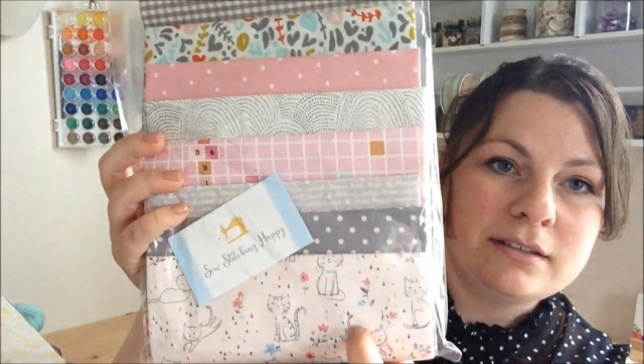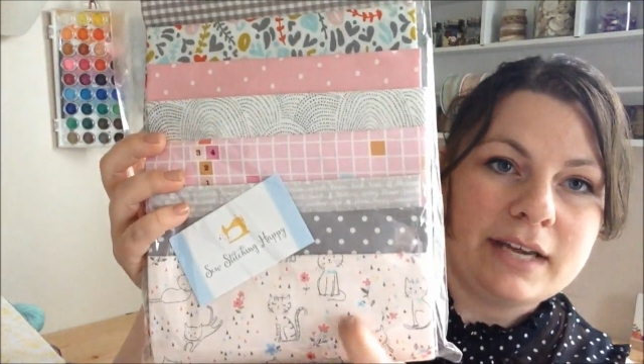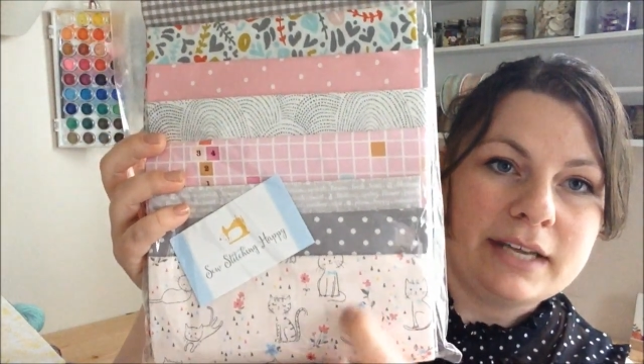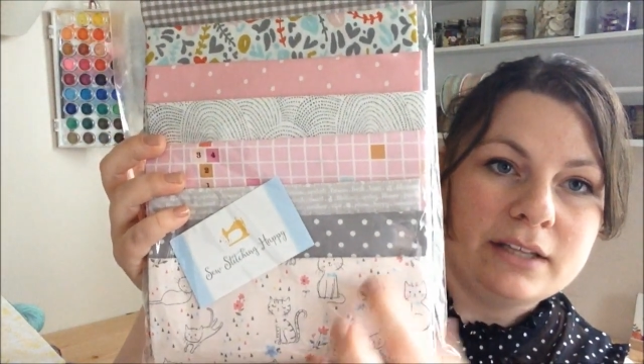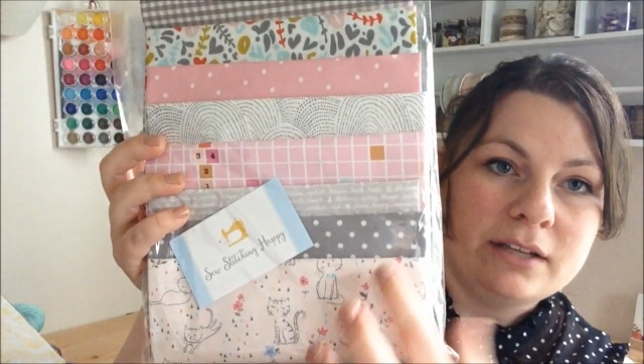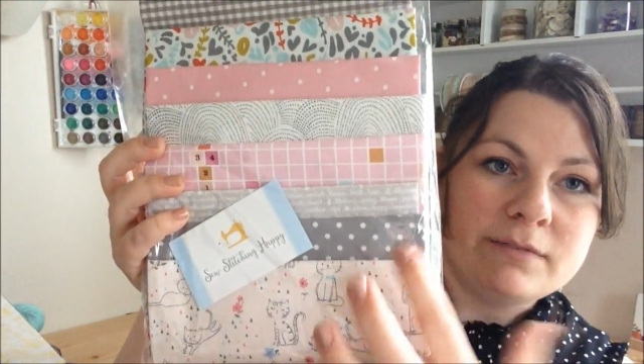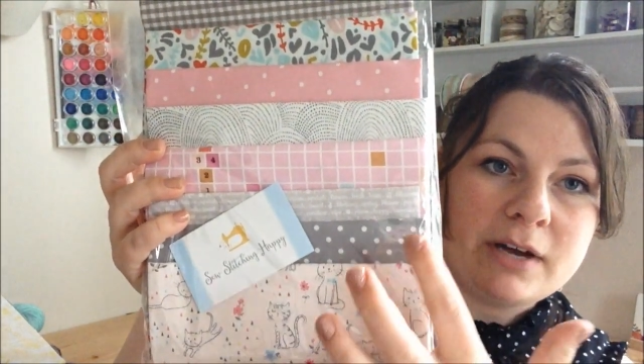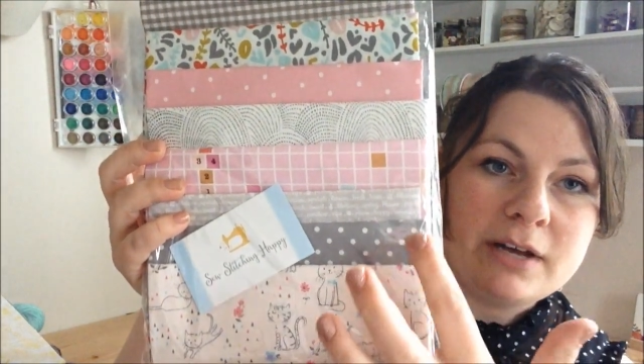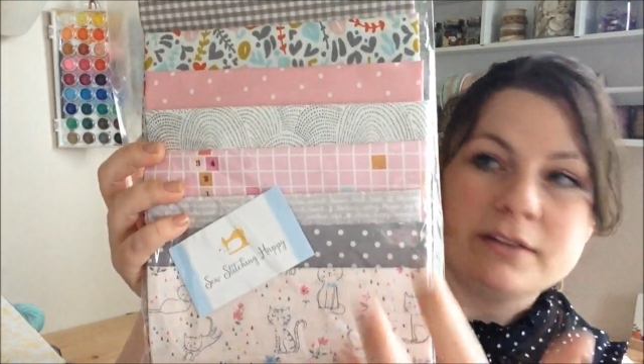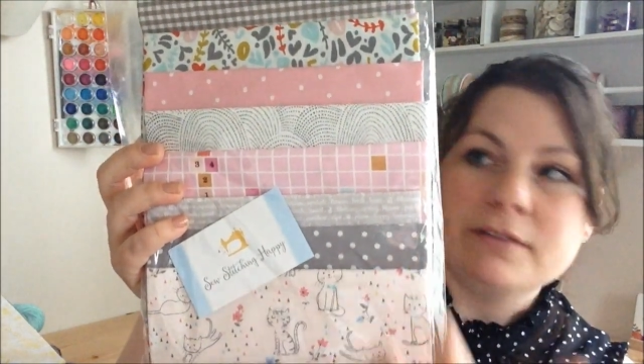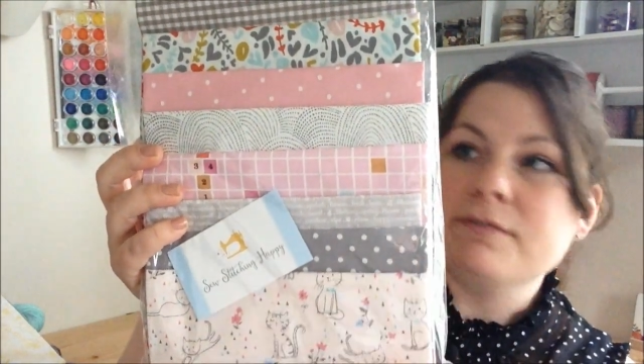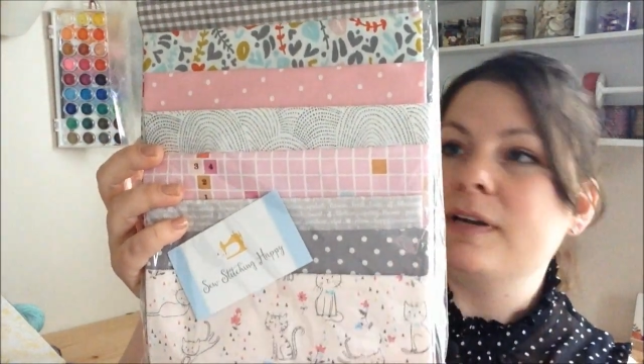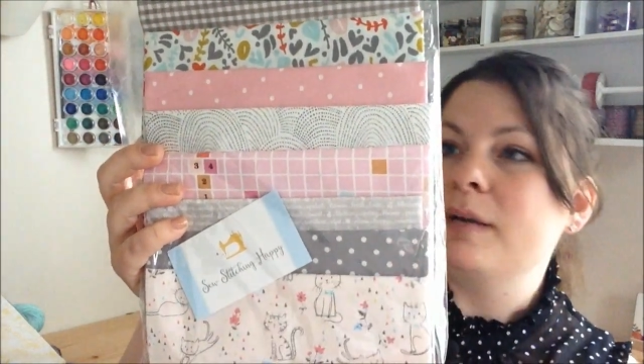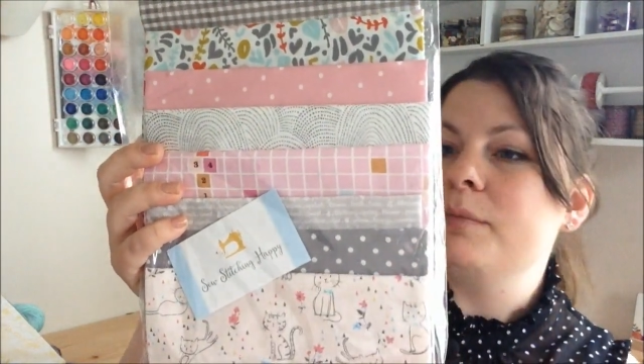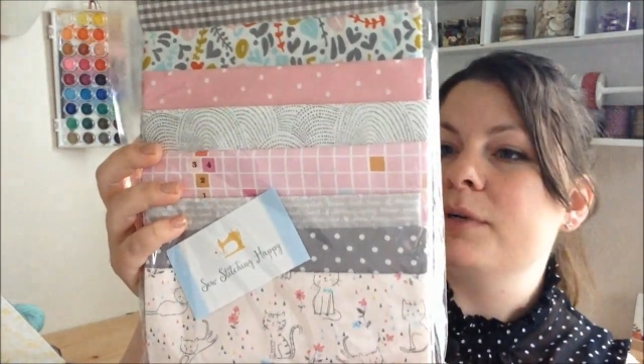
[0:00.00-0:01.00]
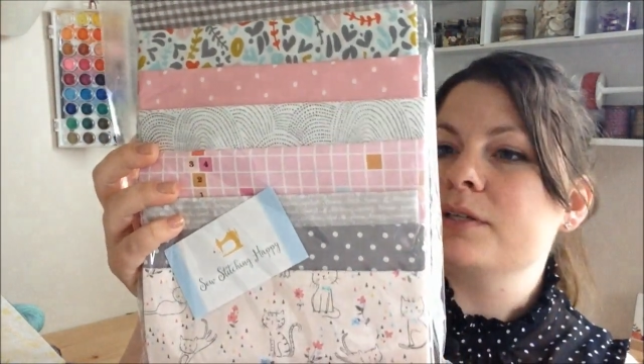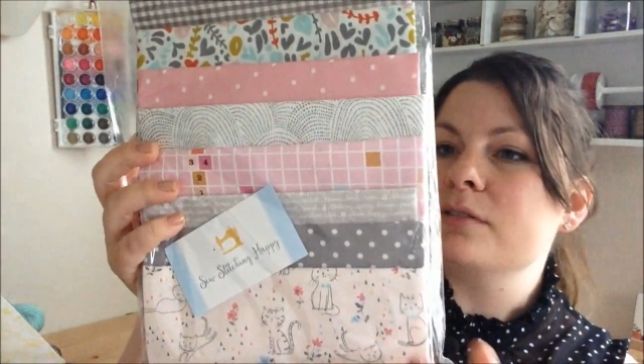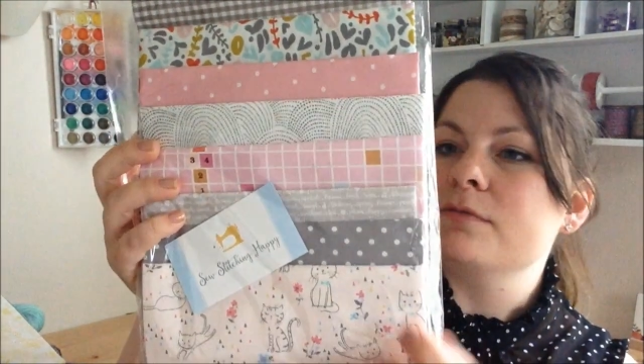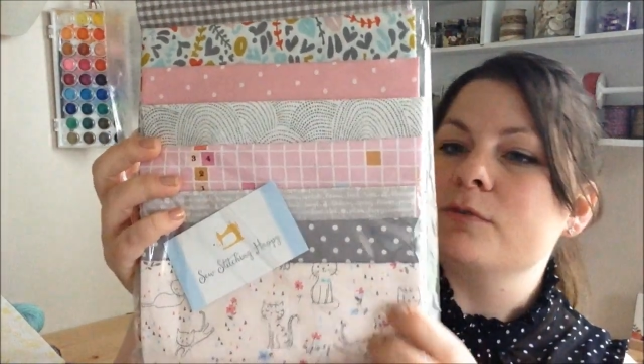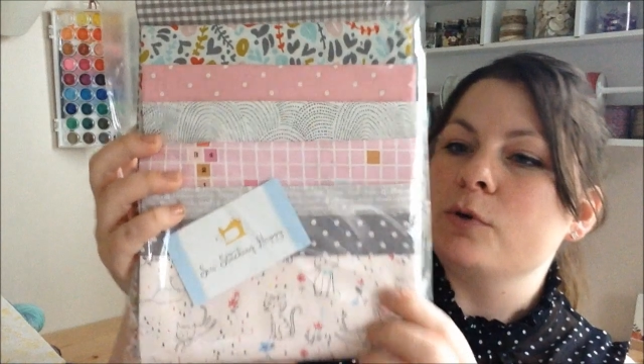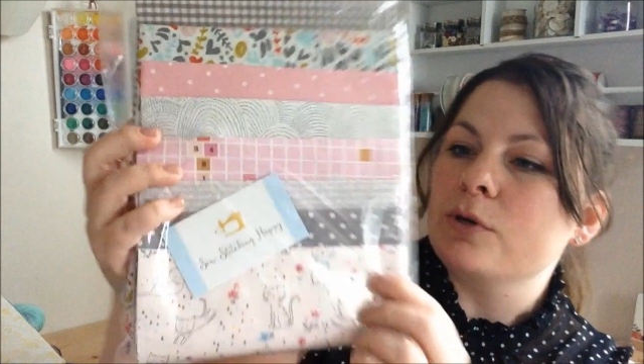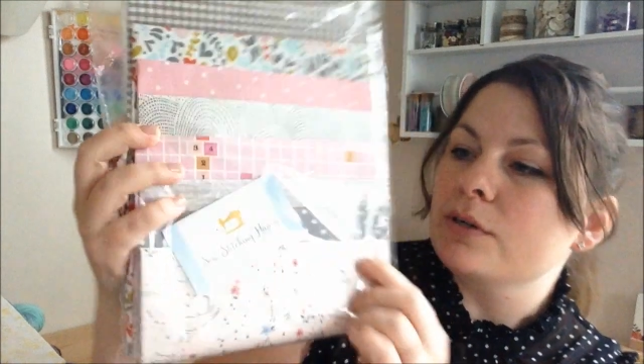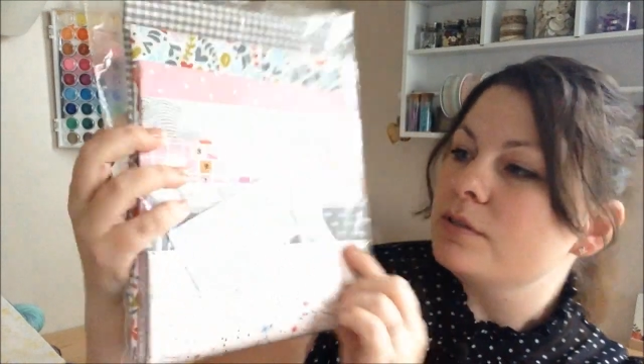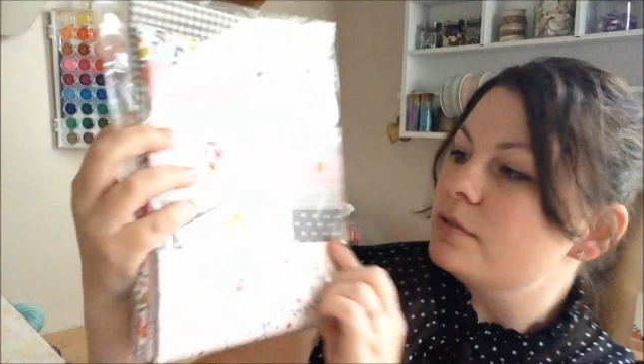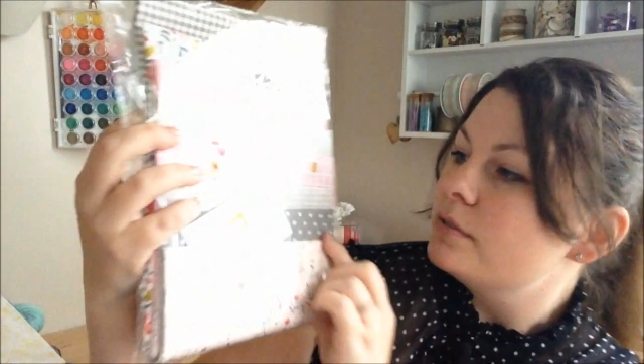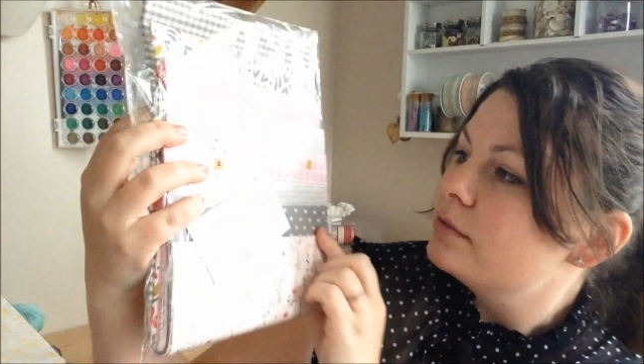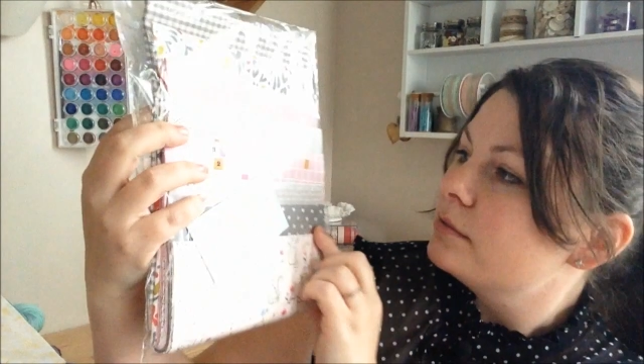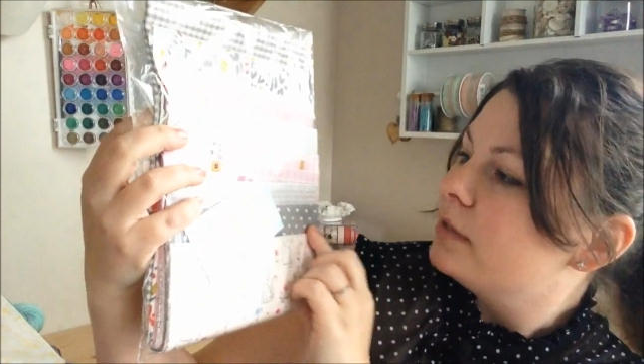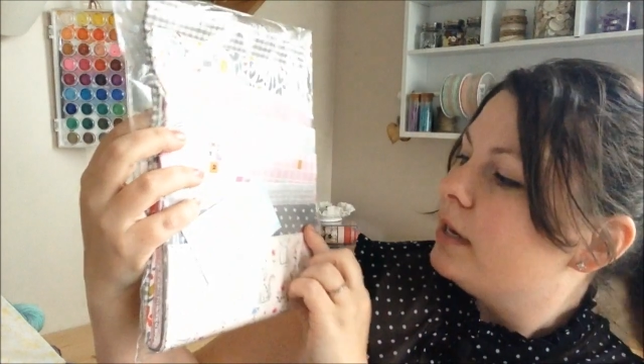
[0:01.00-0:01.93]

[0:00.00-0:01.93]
I love all the fabrics, of course.